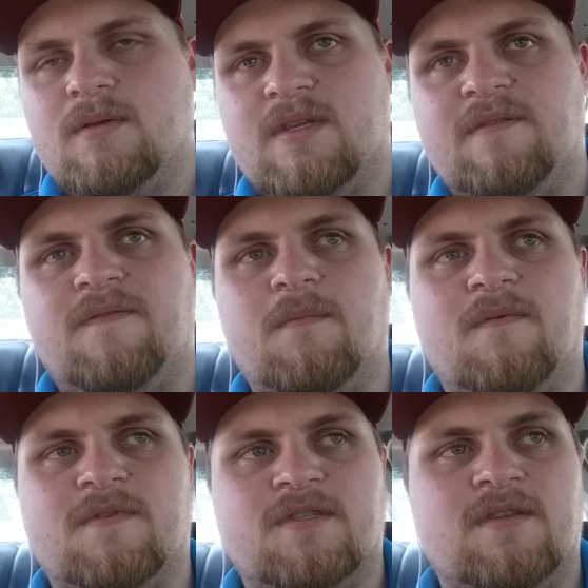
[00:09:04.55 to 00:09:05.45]
did the
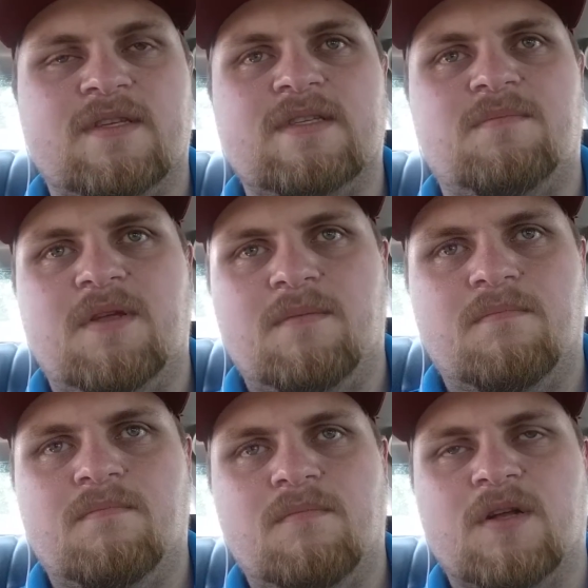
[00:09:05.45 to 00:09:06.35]
female version of this, it'd be
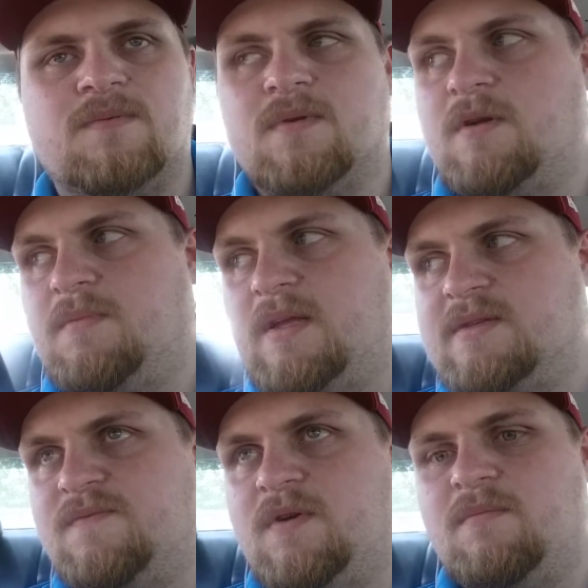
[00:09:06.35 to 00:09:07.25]
much more
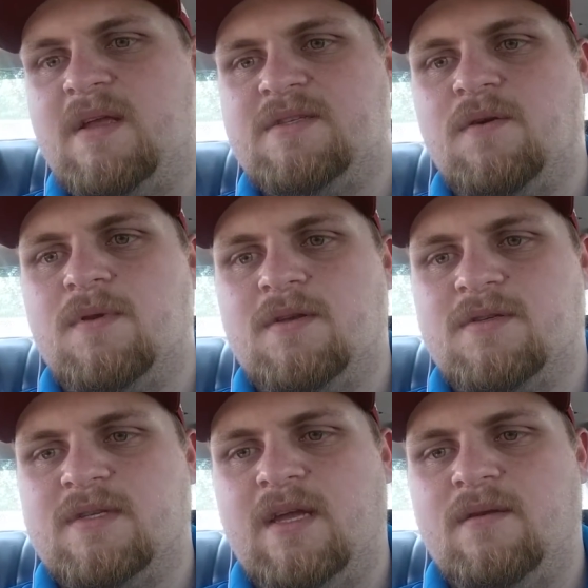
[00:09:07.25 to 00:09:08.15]
complex of what men don't
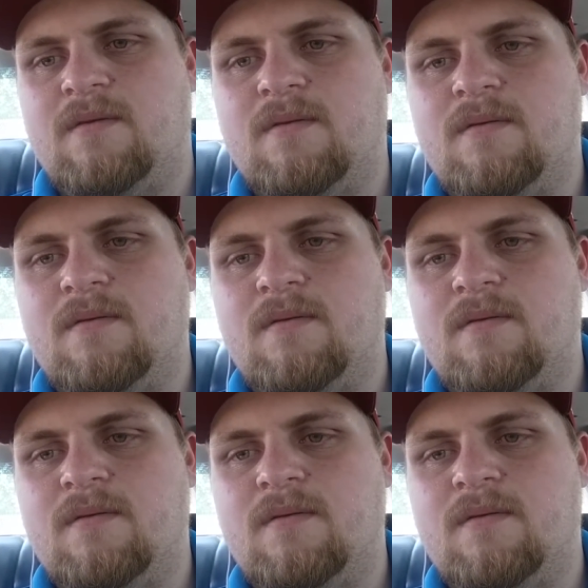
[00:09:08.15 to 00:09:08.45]
understand